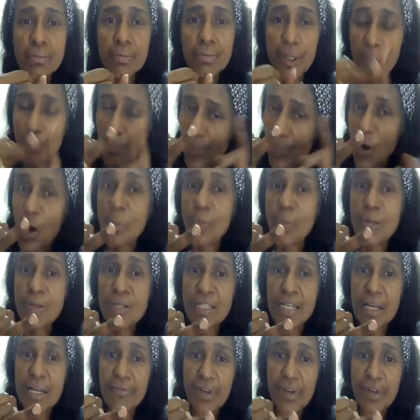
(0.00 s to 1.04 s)
The problems
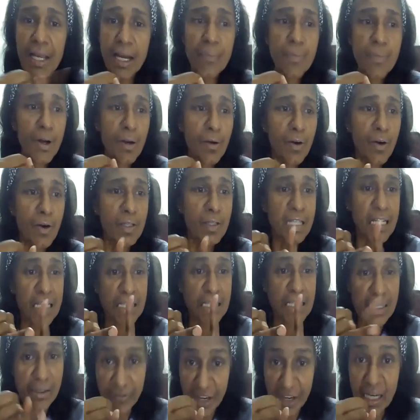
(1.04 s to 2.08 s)
that we come across is
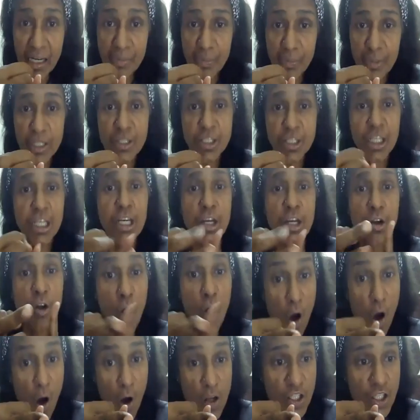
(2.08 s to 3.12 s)
availability,
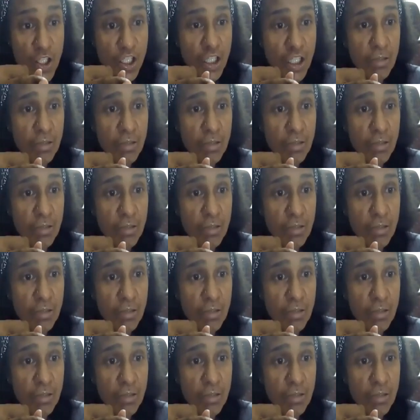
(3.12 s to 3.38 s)
cost,